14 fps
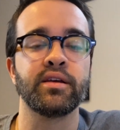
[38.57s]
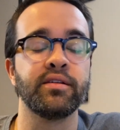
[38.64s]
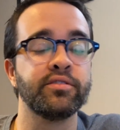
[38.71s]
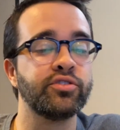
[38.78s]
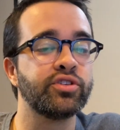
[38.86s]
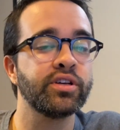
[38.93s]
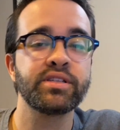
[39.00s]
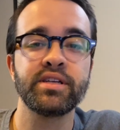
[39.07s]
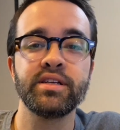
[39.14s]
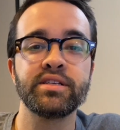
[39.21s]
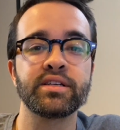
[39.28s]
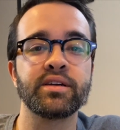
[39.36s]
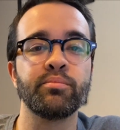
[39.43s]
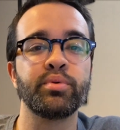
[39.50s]
and just need
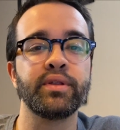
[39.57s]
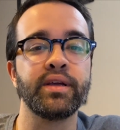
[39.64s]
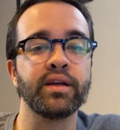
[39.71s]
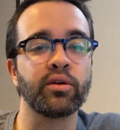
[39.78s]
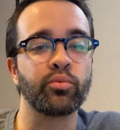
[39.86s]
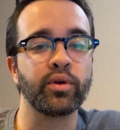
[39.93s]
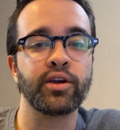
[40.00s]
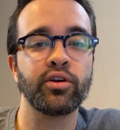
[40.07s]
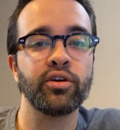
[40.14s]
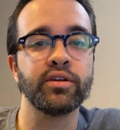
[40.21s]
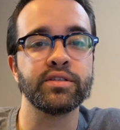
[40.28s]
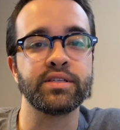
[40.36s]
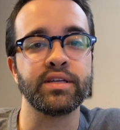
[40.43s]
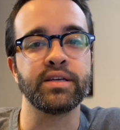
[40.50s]
to complete a
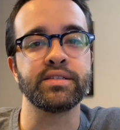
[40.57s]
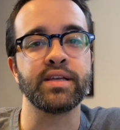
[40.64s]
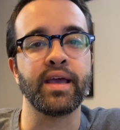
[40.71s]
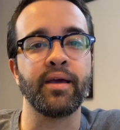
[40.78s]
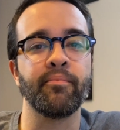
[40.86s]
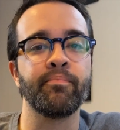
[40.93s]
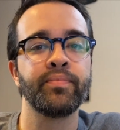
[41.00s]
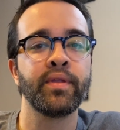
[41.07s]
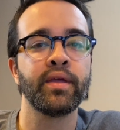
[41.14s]
recurrency exam,